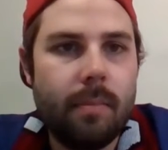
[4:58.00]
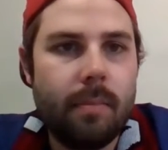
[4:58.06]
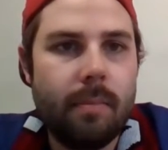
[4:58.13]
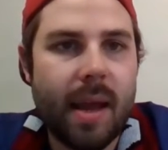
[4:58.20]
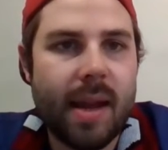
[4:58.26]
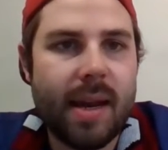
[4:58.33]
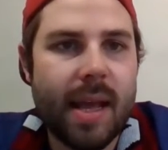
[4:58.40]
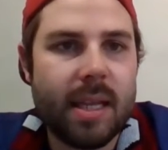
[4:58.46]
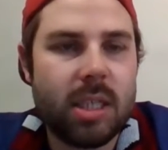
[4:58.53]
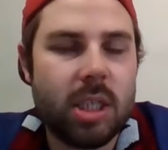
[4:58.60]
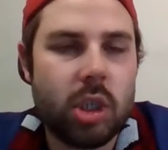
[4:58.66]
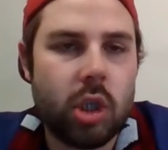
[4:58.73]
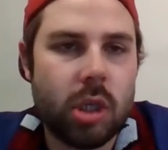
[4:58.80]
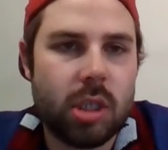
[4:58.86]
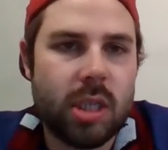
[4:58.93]
Mendez
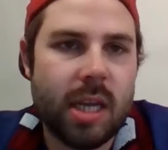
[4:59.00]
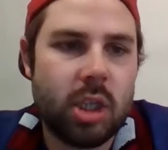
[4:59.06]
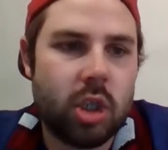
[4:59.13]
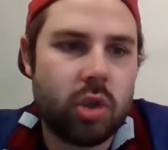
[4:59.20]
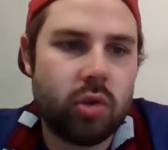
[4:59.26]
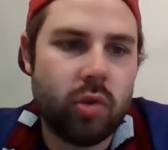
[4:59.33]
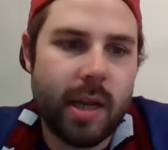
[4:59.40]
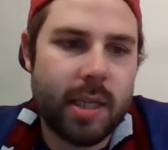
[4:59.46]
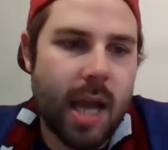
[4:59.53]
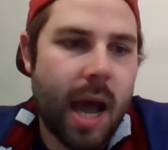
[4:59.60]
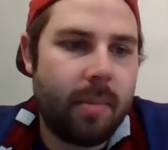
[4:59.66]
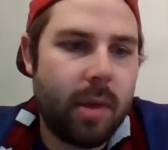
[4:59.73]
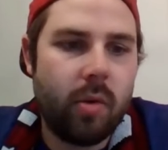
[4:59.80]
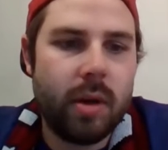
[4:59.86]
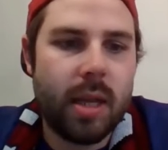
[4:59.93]
is just a strict,
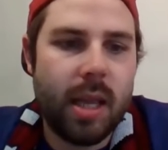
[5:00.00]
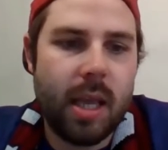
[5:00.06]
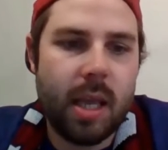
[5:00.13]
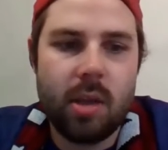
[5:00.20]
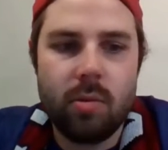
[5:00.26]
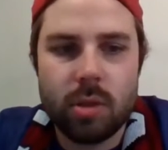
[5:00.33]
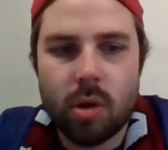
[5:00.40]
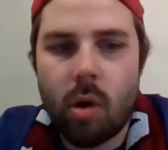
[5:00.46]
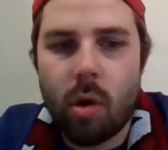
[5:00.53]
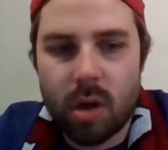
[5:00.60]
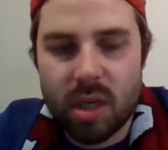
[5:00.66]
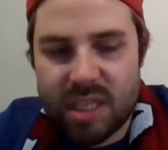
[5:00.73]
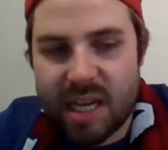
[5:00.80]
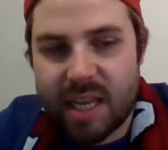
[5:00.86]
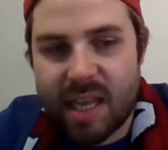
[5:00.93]
I'm going to hit you as
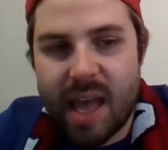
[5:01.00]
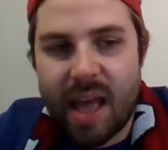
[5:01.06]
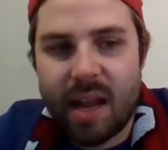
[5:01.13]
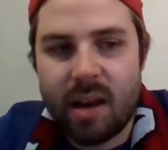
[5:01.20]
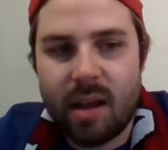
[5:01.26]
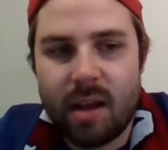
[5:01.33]
hard as I can,